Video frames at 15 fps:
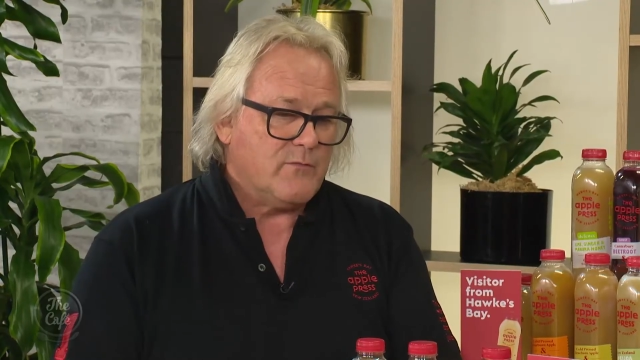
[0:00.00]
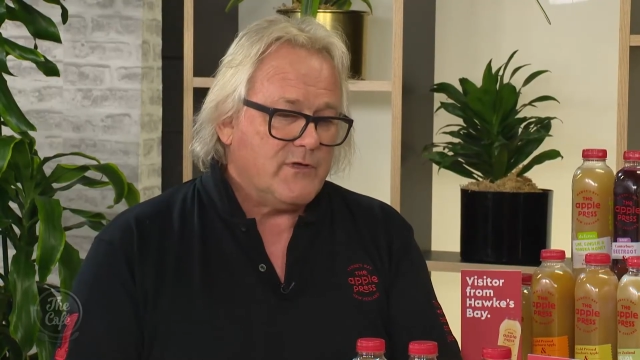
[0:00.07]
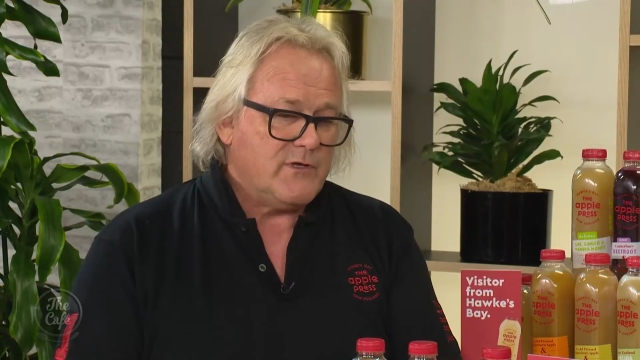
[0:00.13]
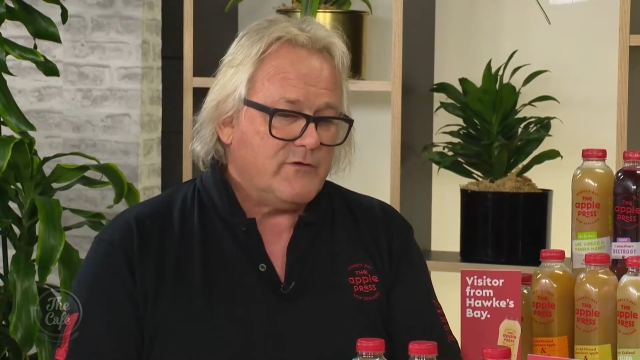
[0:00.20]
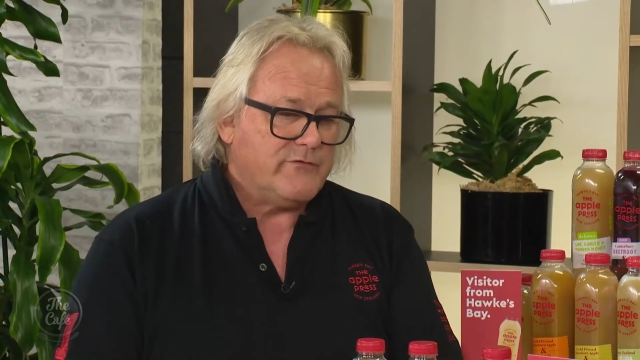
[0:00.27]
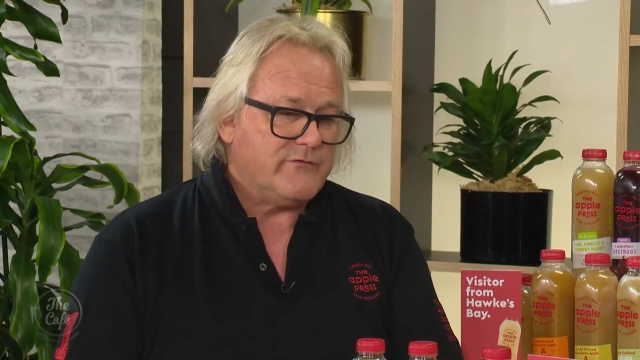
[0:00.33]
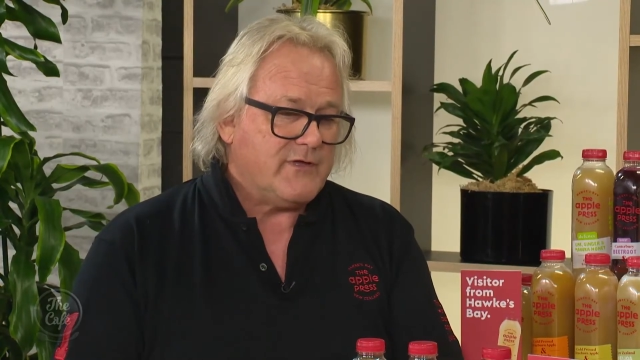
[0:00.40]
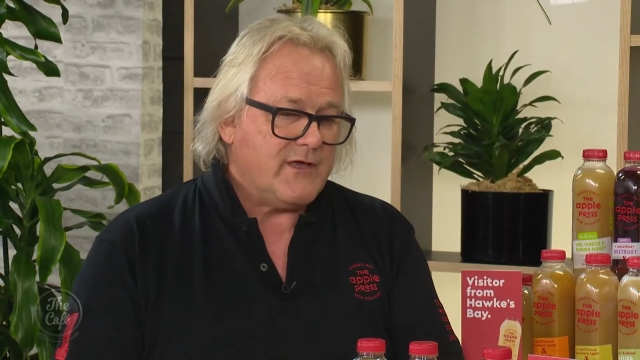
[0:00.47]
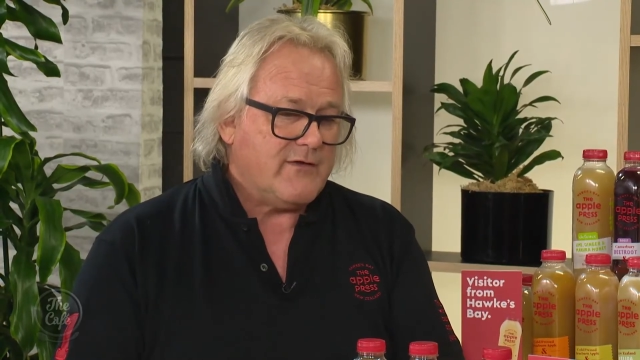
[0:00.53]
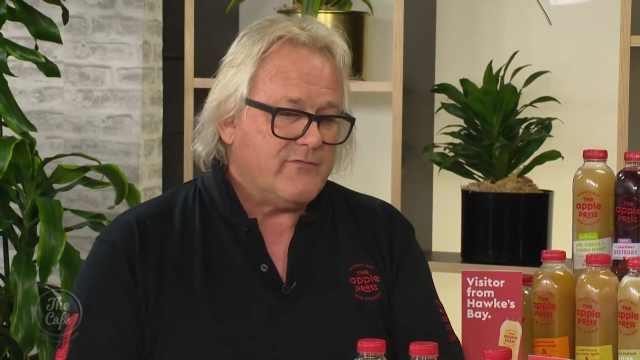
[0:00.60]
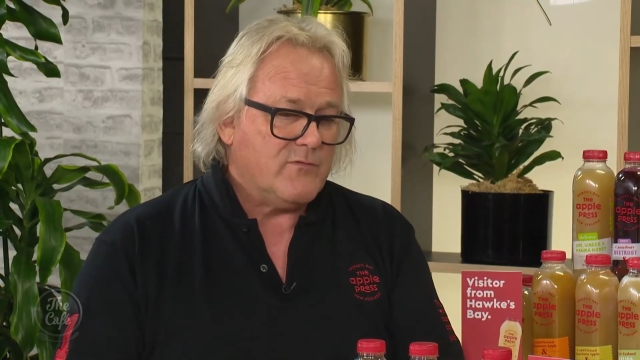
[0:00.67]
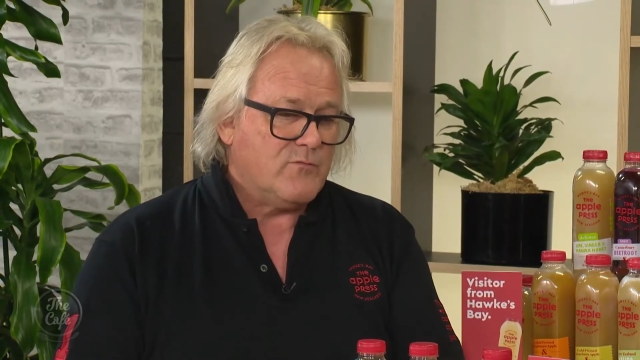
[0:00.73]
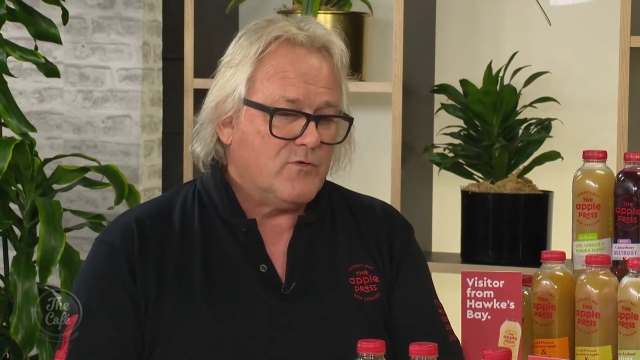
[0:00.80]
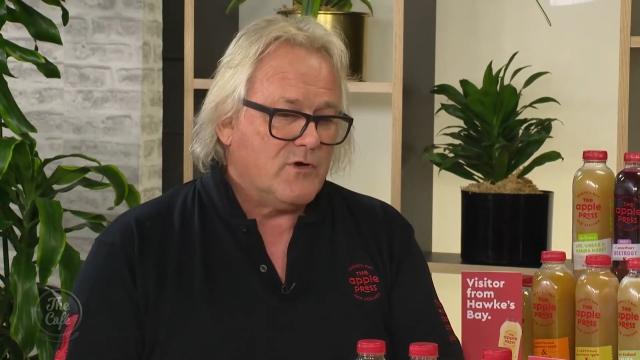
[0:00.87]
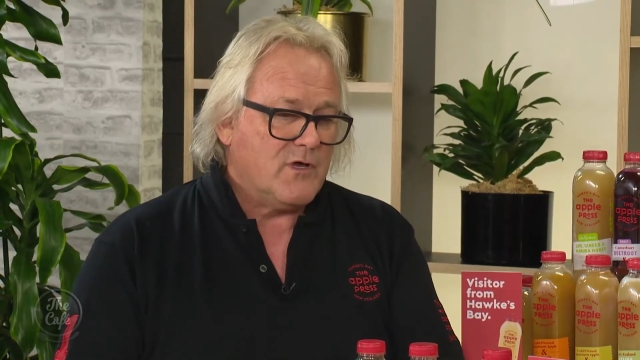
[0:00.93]
we used to
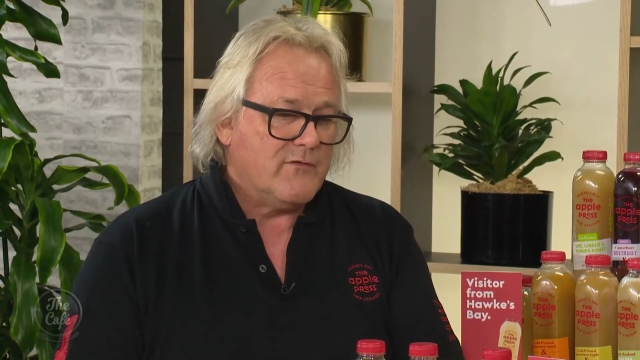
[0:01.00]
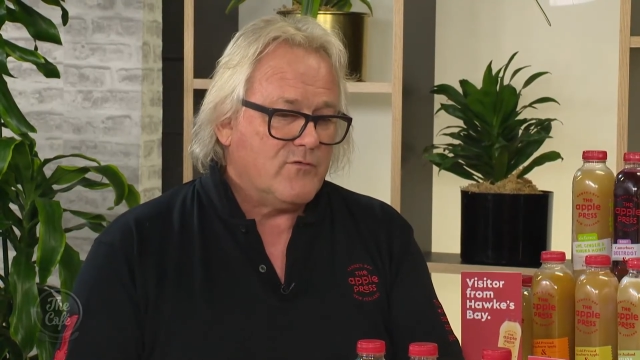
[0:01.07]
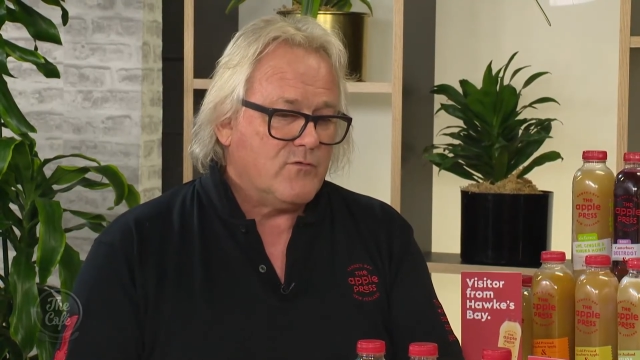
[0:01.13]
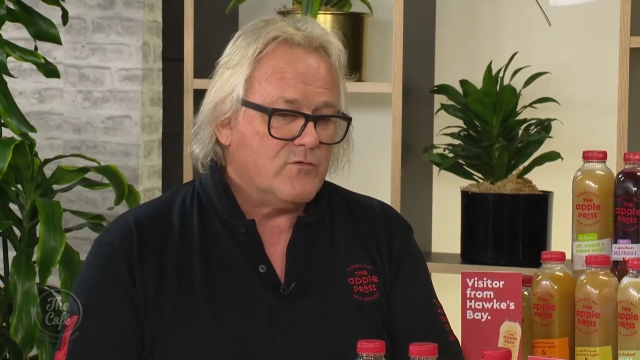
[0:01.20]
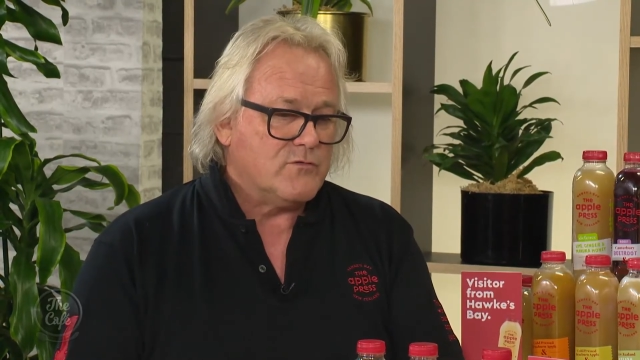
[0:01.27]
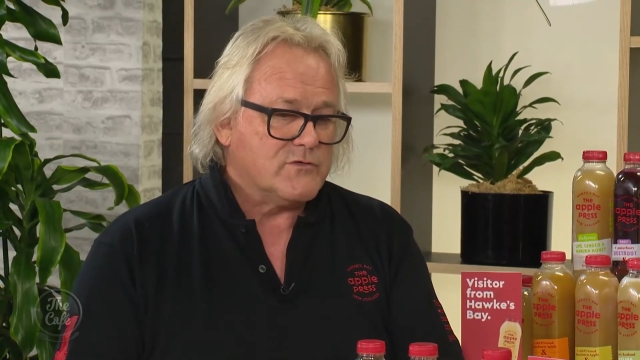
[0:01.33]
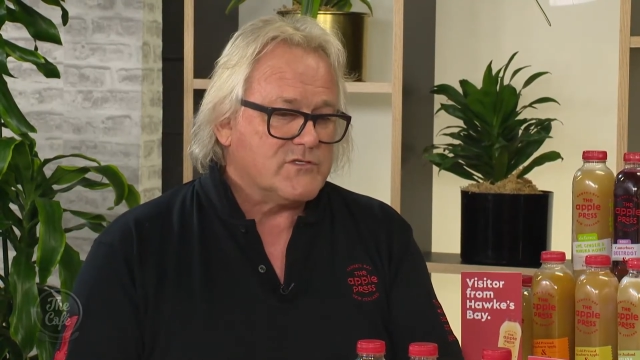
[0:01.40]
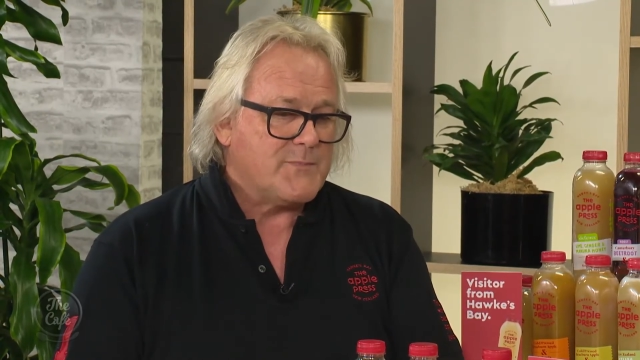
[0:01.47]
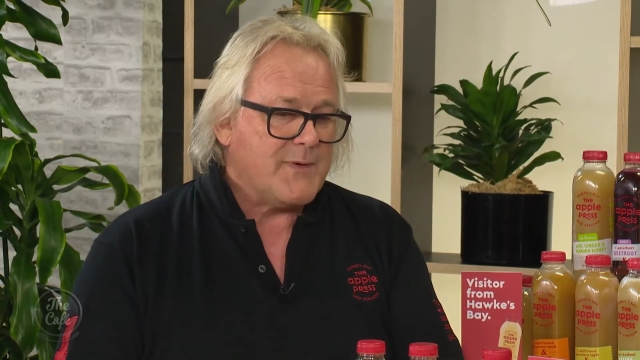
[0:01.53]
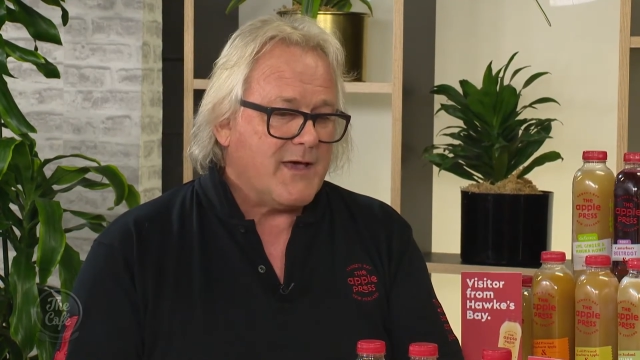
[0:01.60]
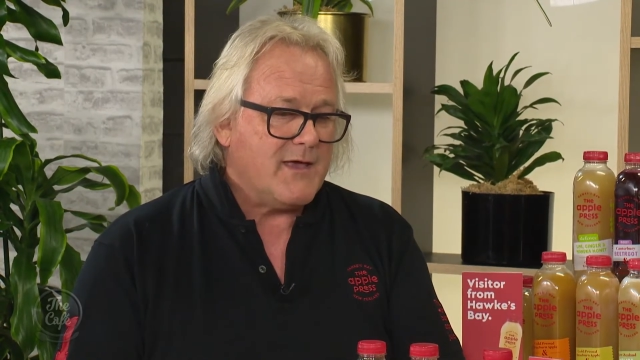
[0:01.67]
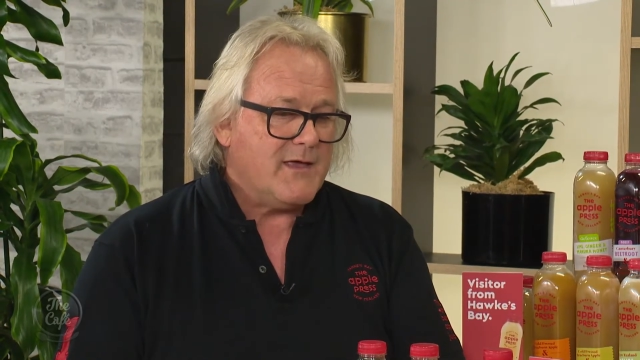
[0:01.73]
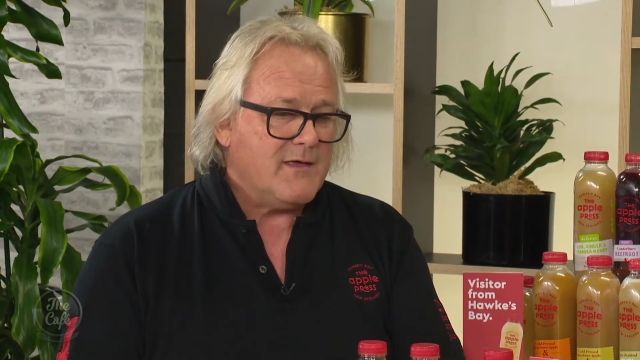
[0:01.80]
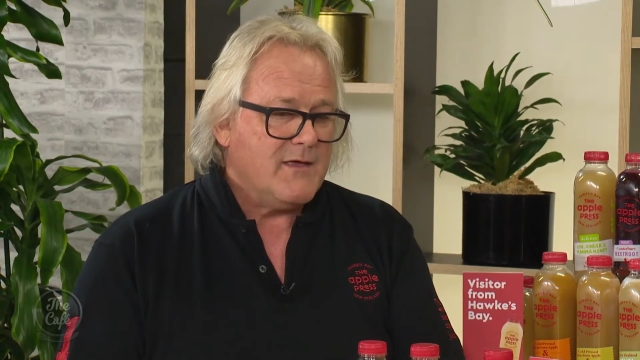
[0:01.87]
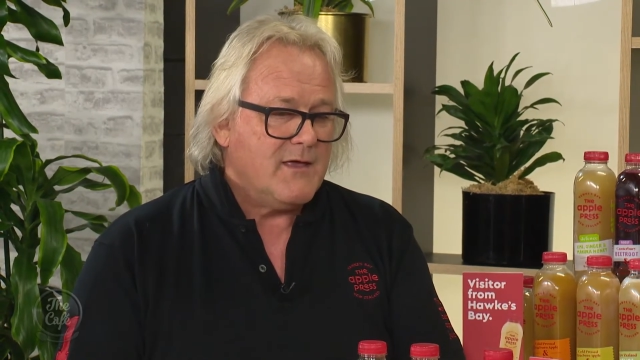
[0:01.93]
have them all over Hawke's
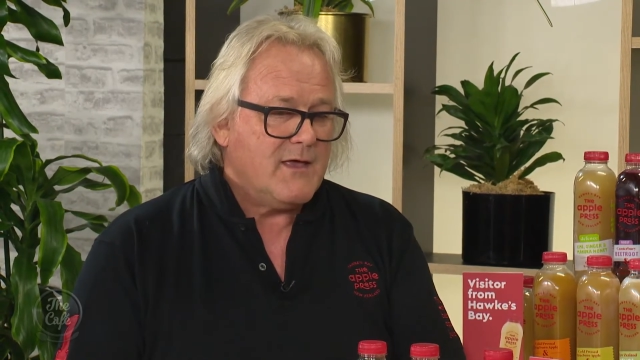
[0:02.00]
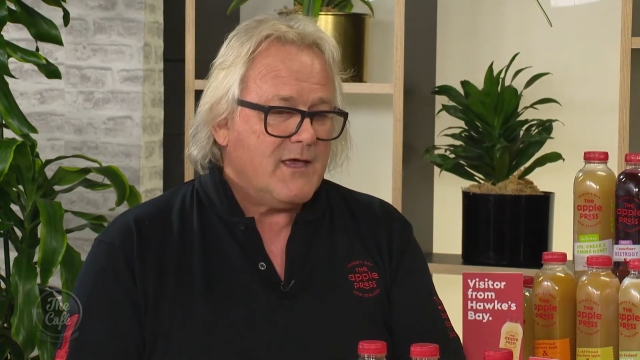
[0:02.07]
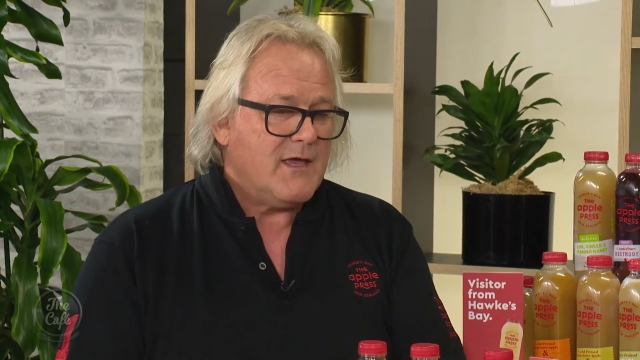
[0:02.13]
Bay,